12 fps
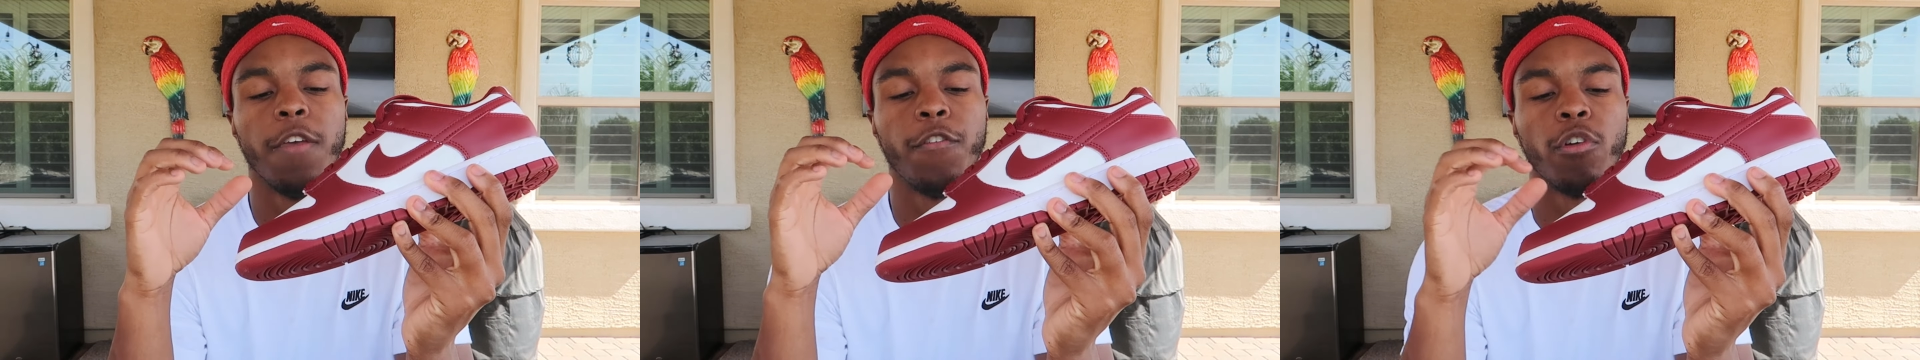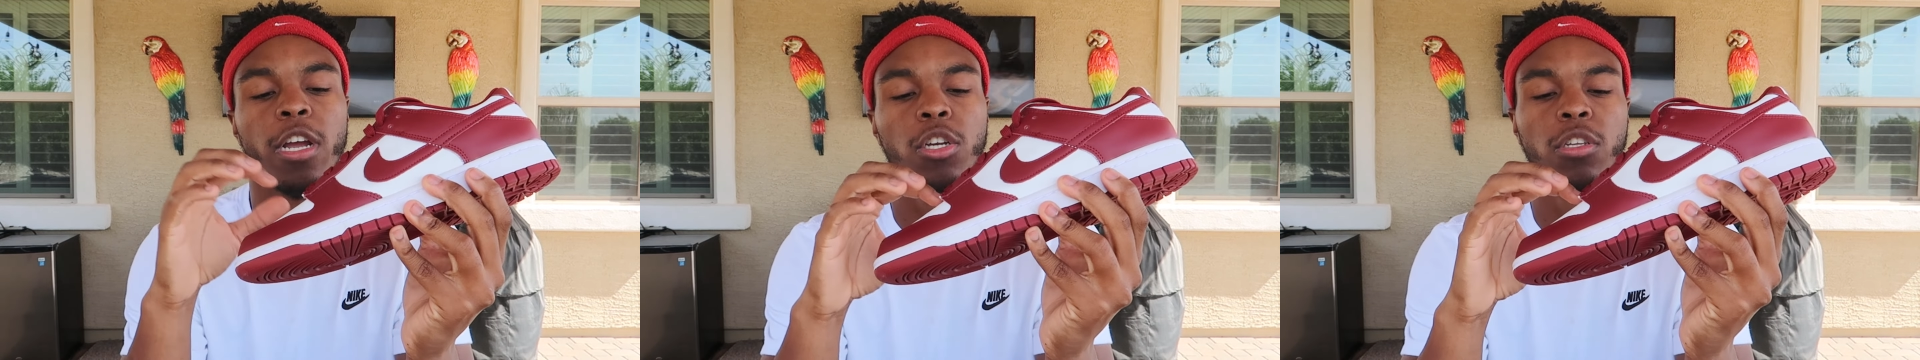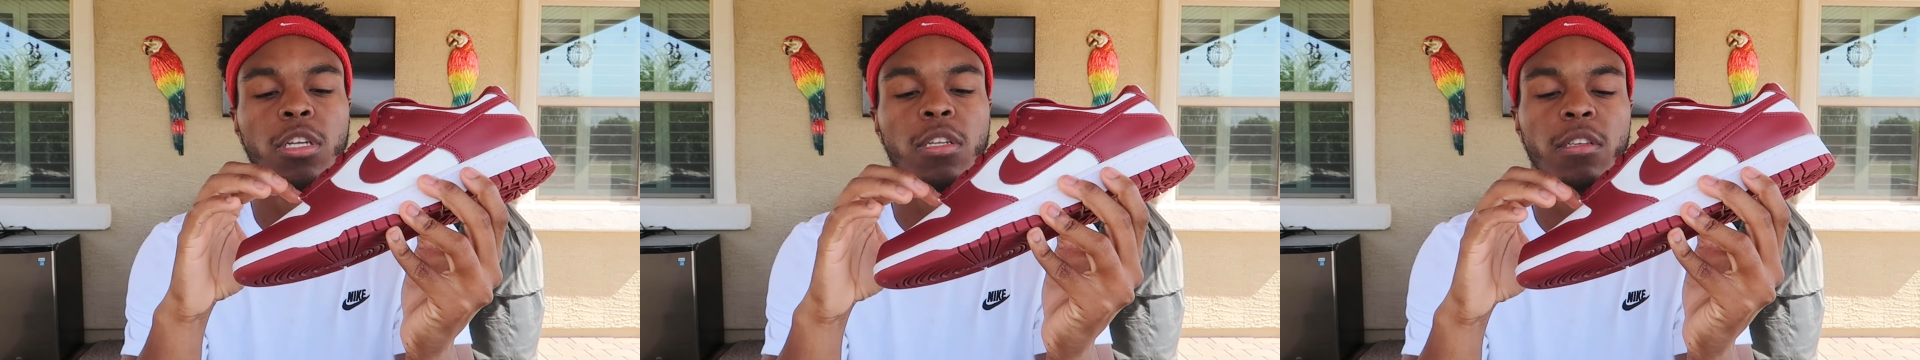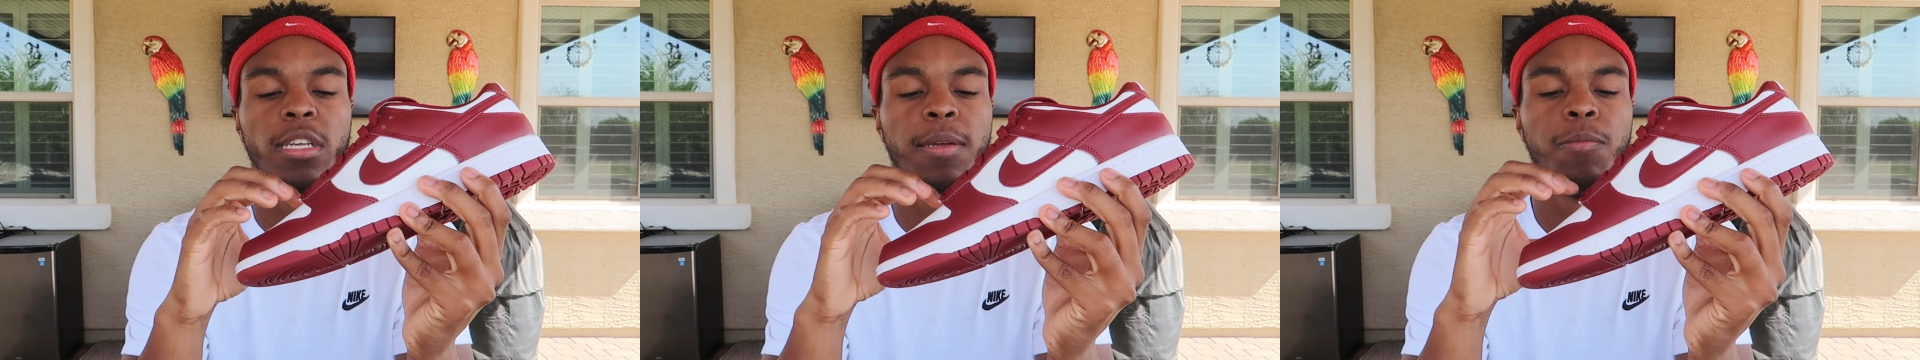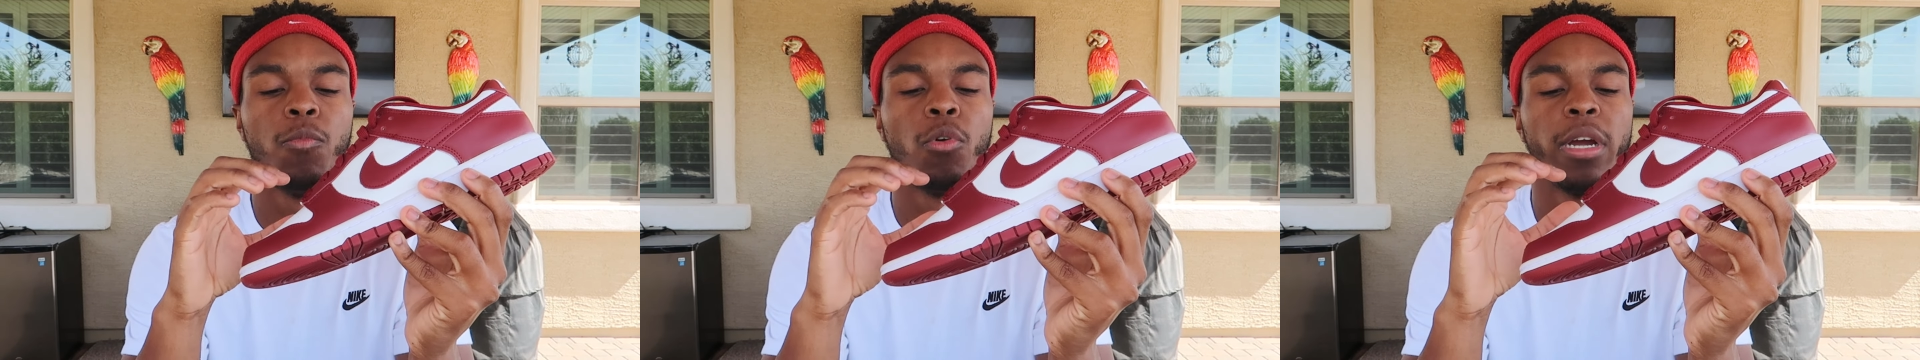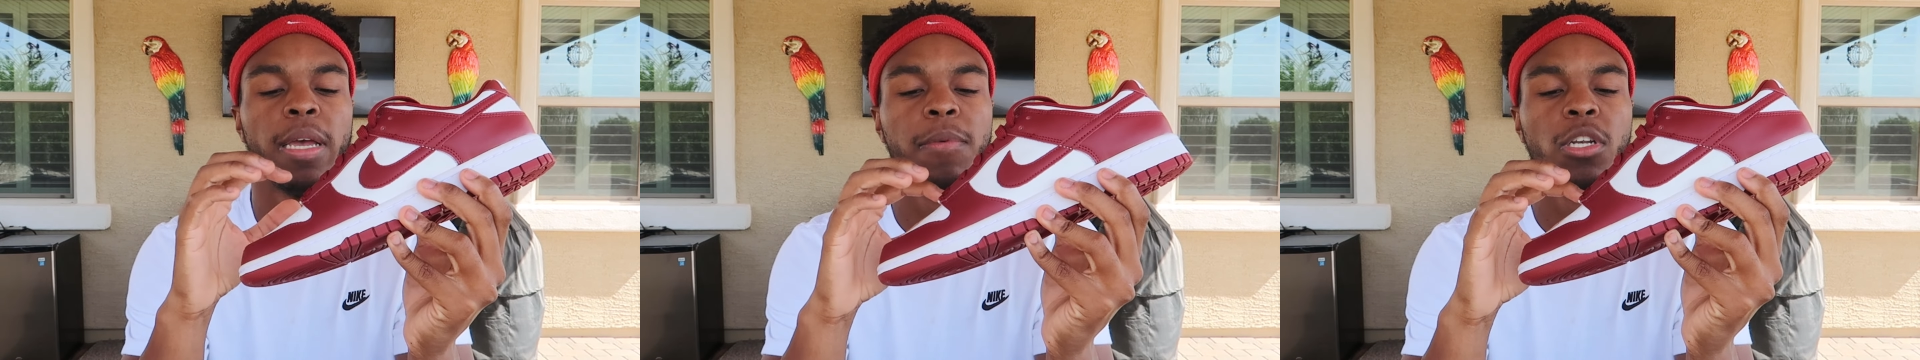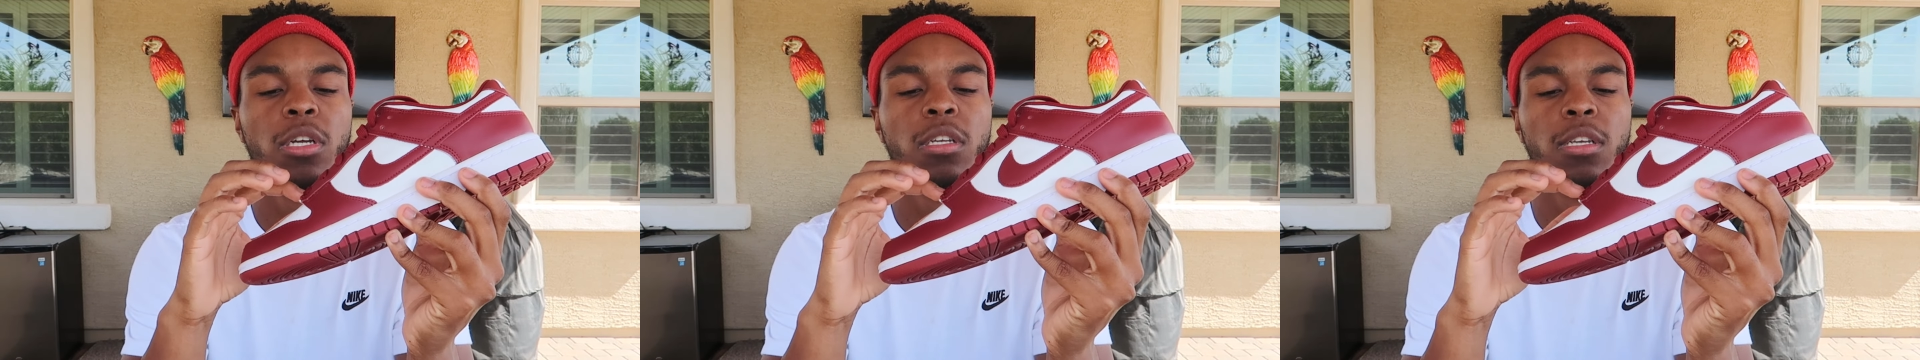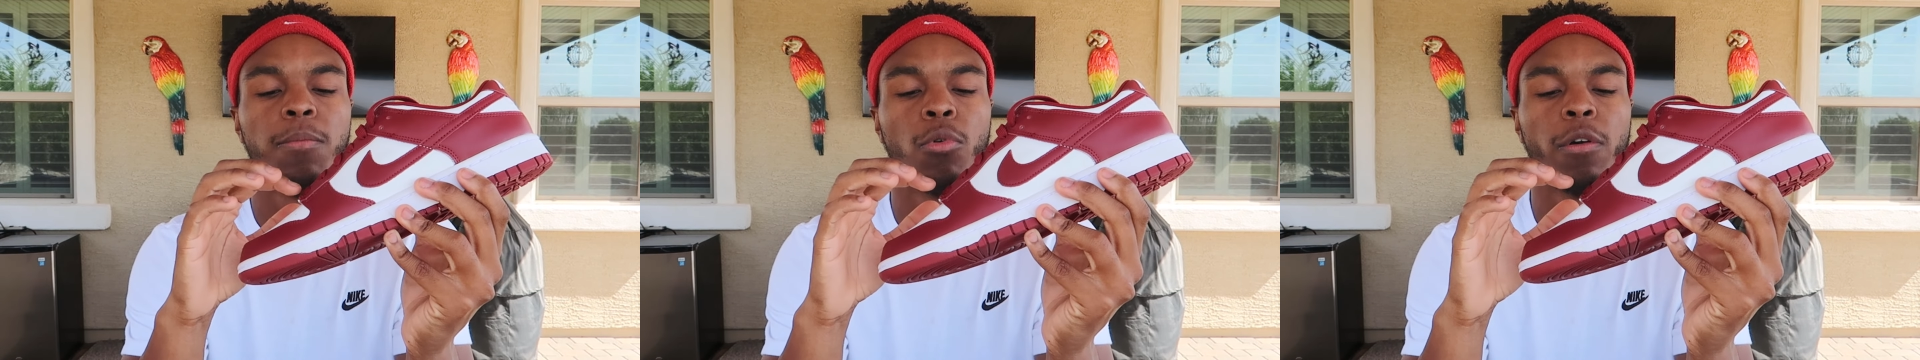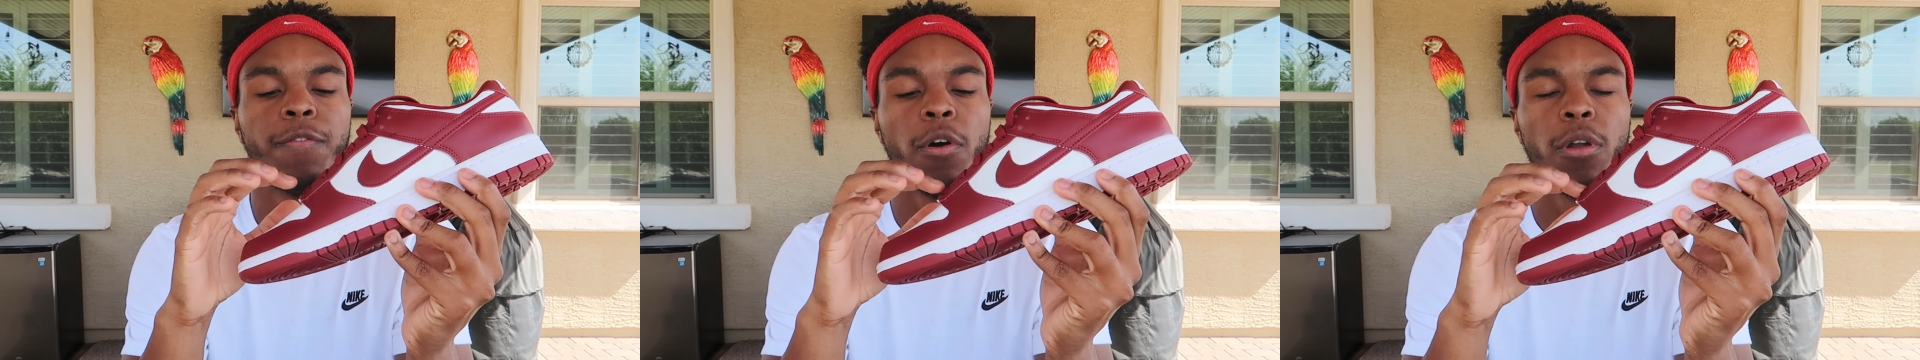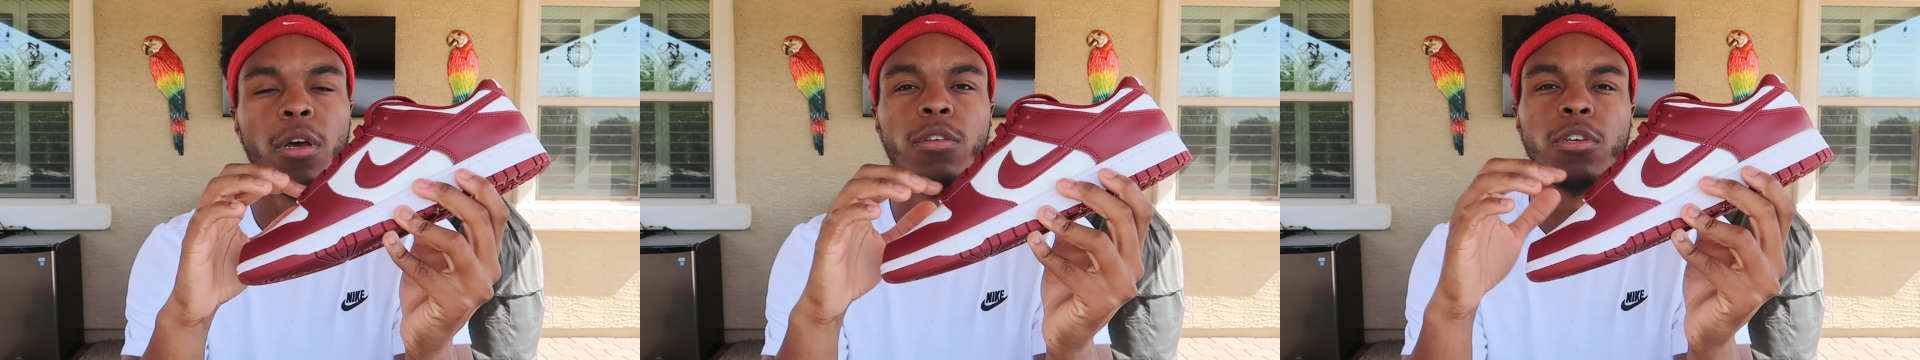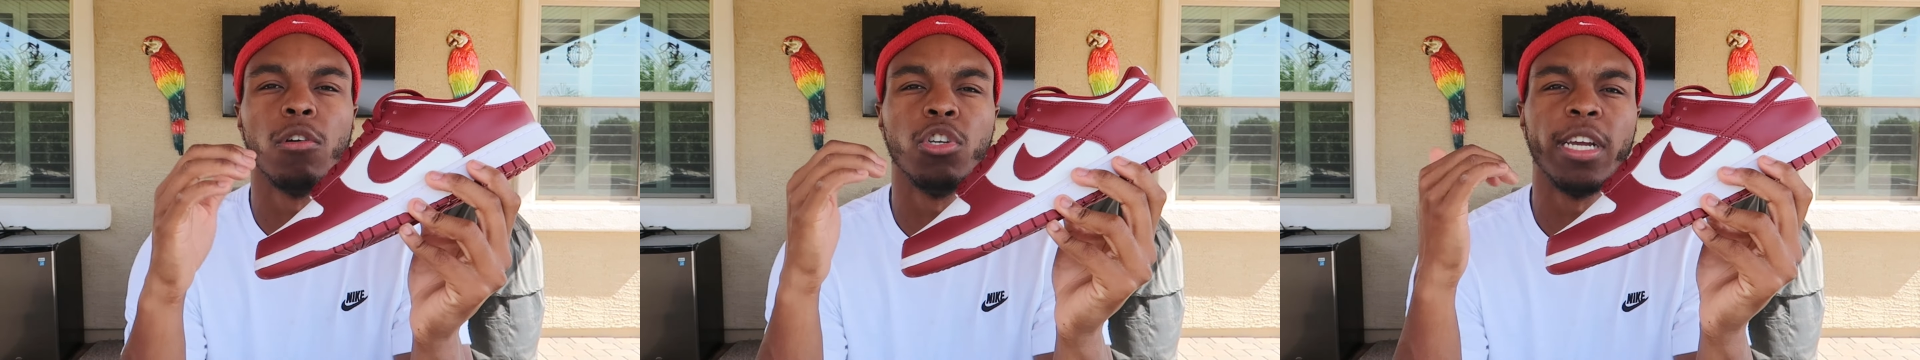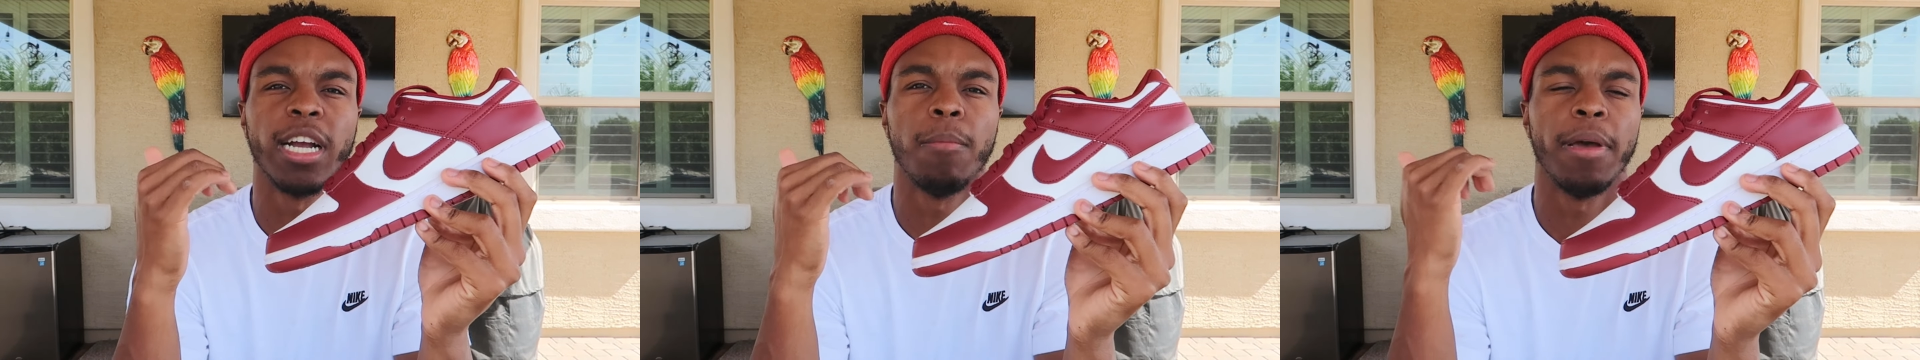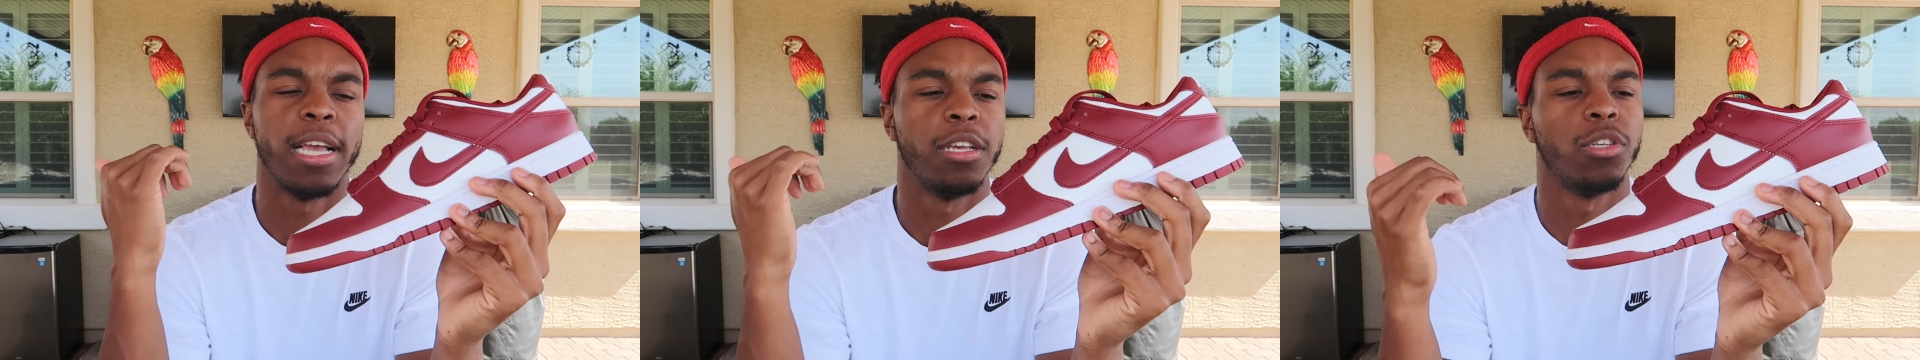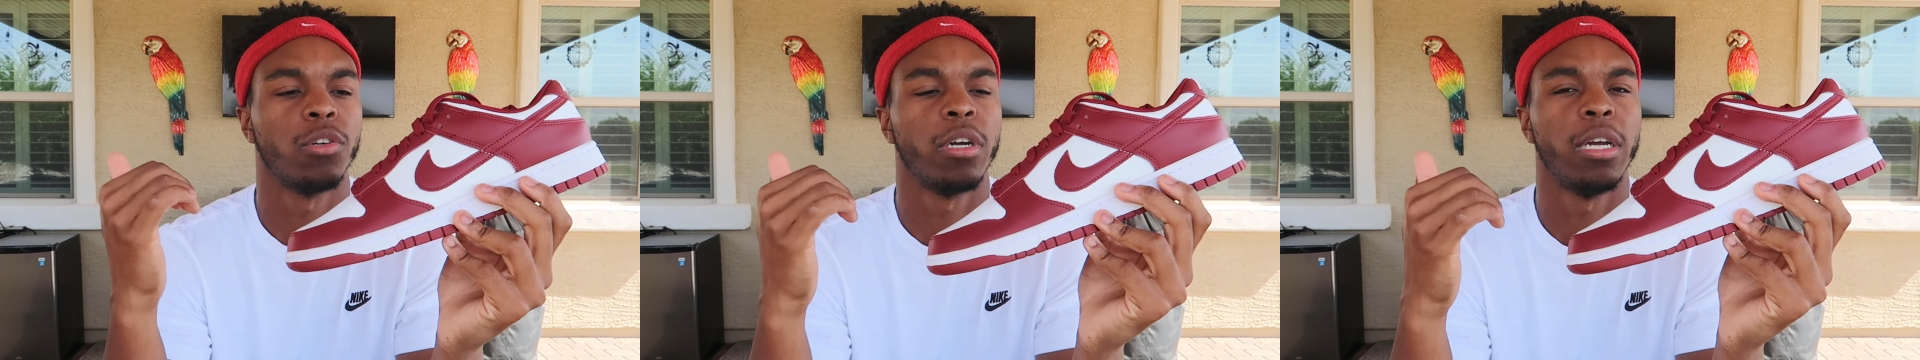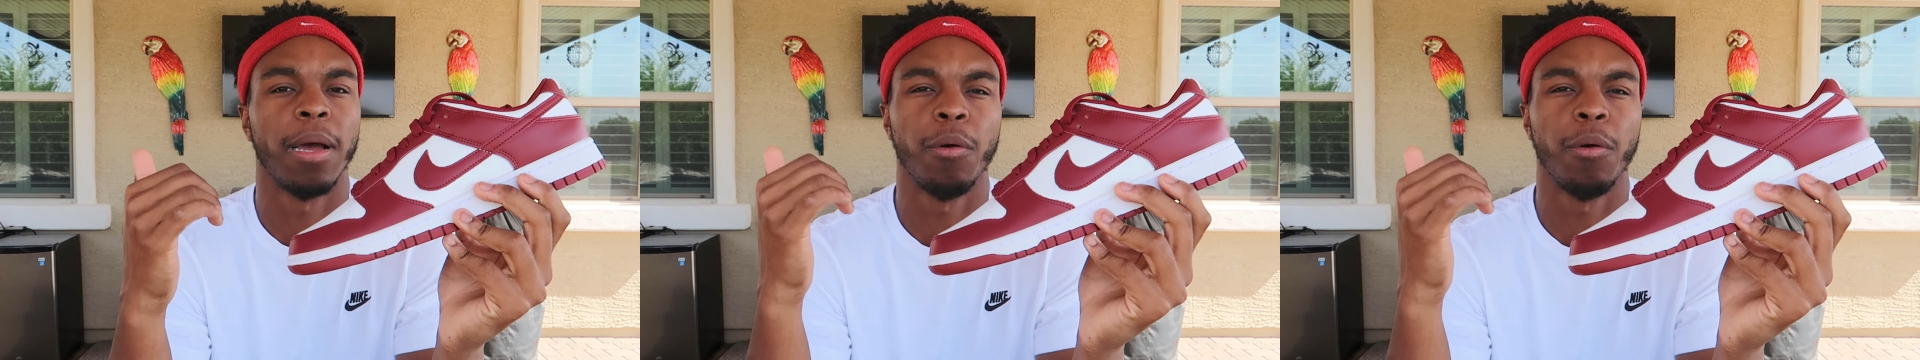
If you're interested in seeing more images and more photos, go check out my Instagram.